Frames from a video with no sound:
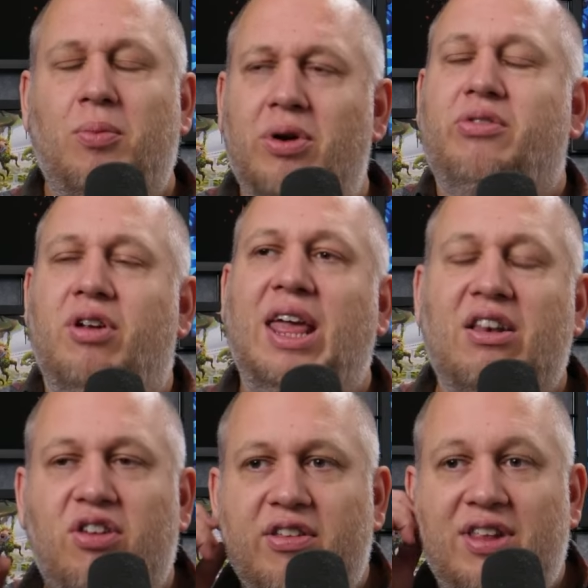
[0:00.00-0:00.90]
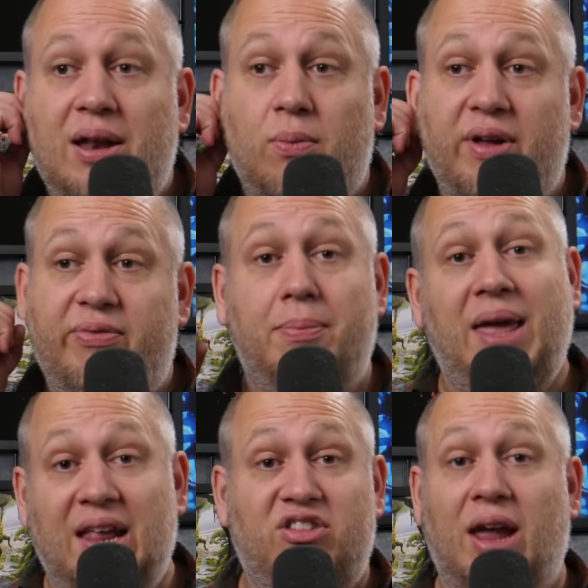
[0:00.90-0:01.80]
And what's really interesting with
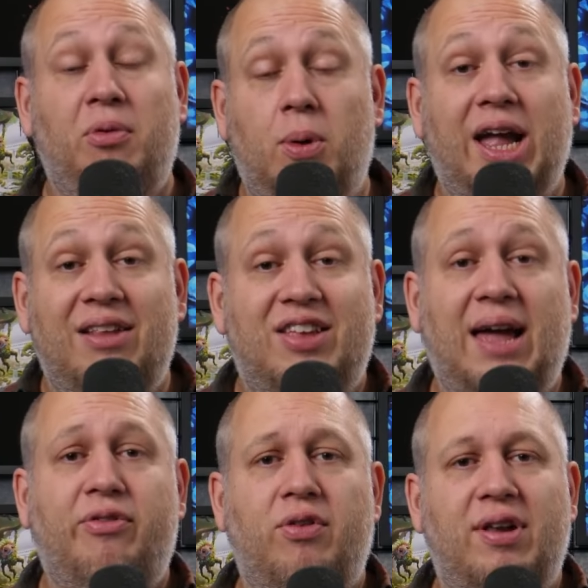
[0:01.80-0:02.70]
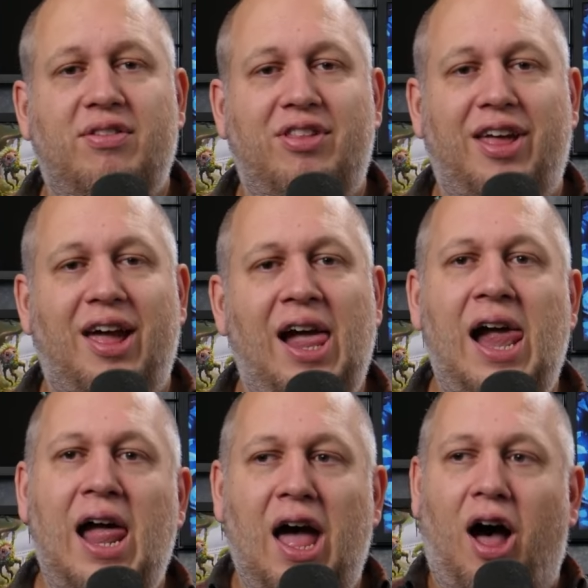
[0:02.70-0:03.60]
me and James working together is that
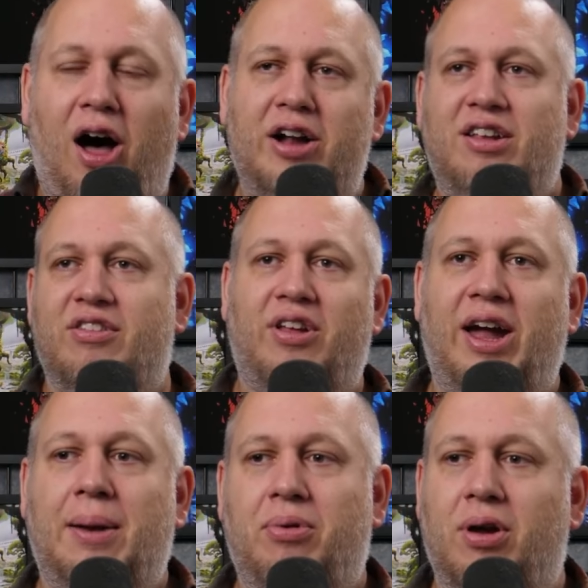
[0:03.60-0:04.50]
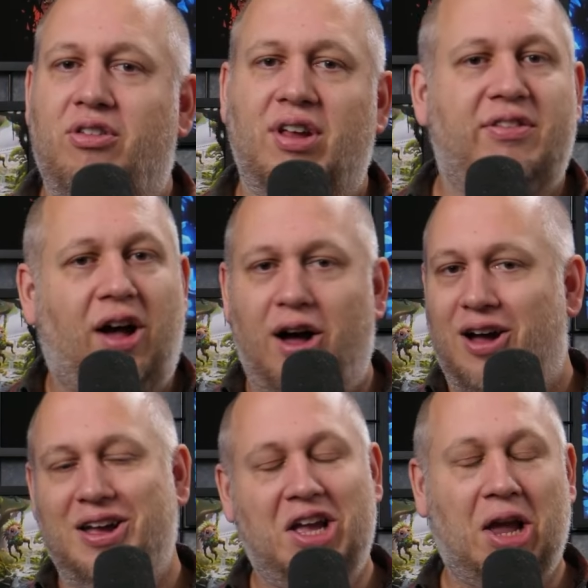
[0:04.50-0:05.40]
our design approaches are
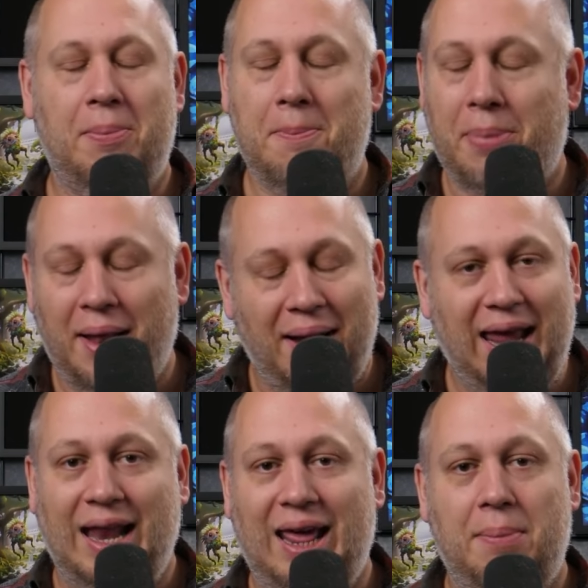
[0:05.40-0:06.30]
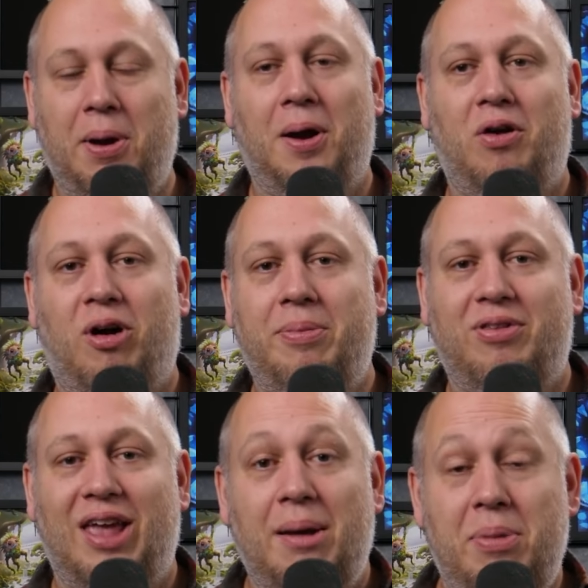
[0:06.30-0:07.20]
completely polar opposite.